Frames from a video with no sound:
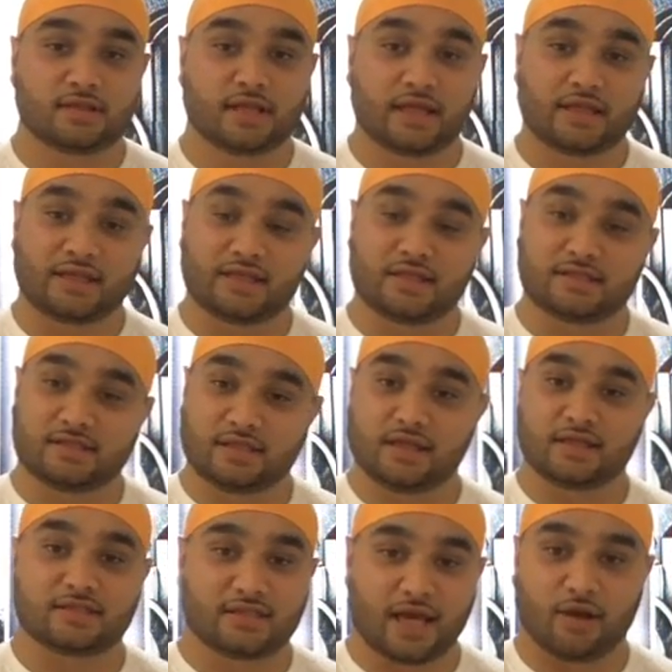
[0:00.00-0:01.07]
that these
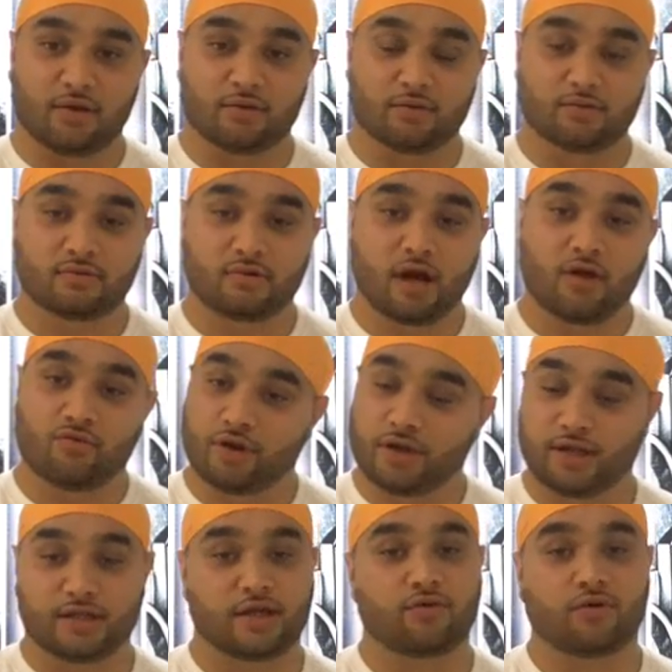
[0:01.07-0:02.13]
Sikhs now are
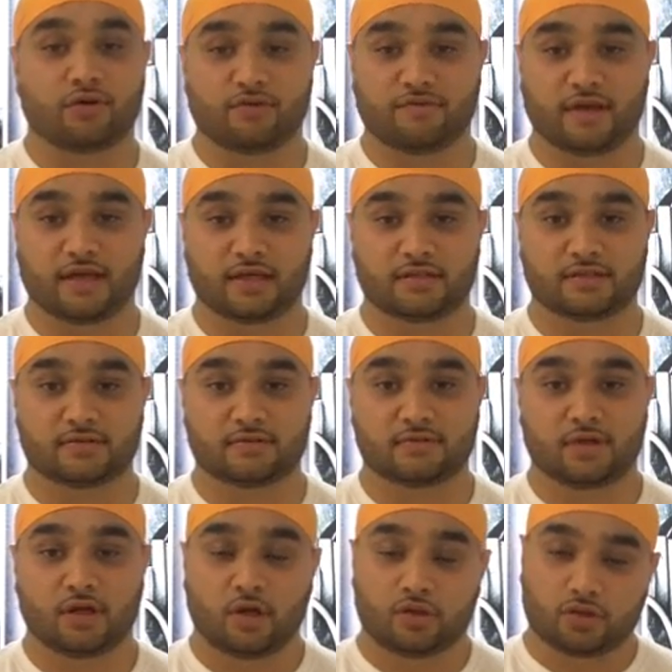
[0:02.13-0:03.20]
running their own affairs.
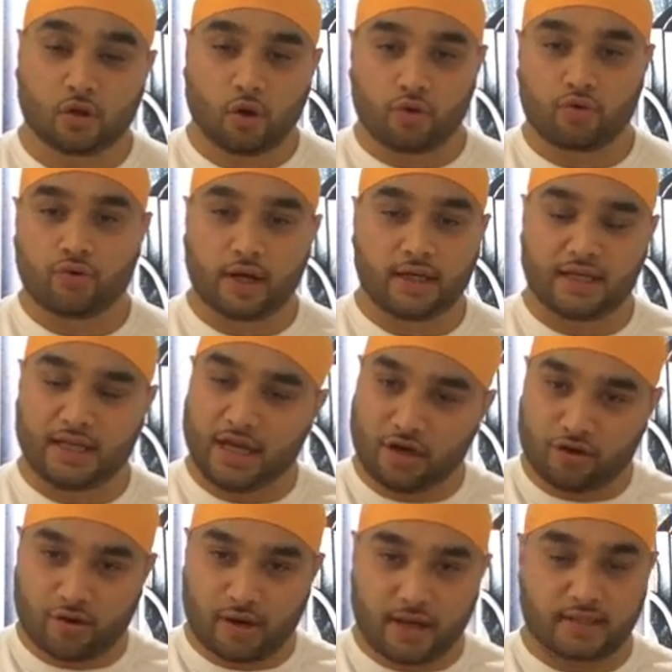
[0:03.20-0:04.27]
So already a
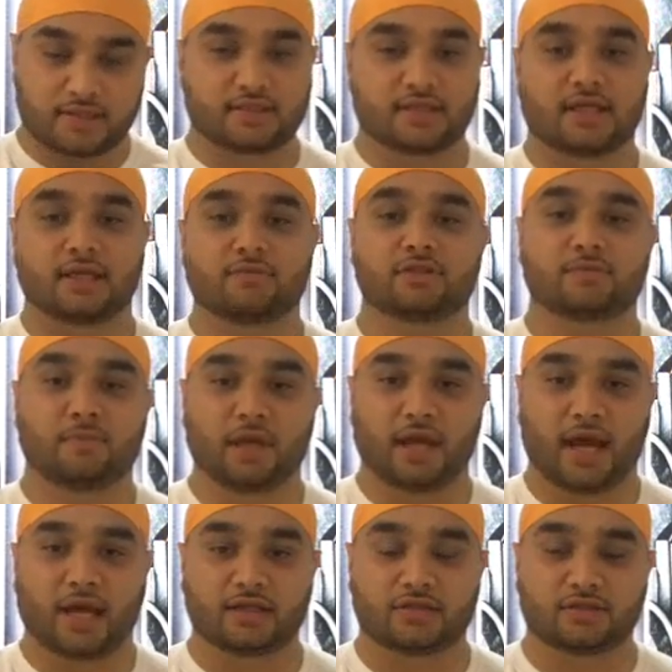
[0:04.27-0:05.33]
grand scheme is
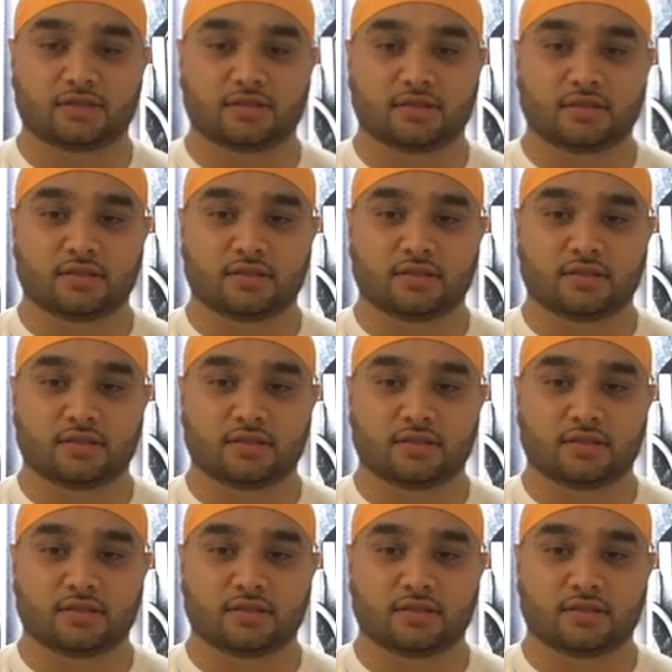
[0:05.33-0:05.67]
being hatched.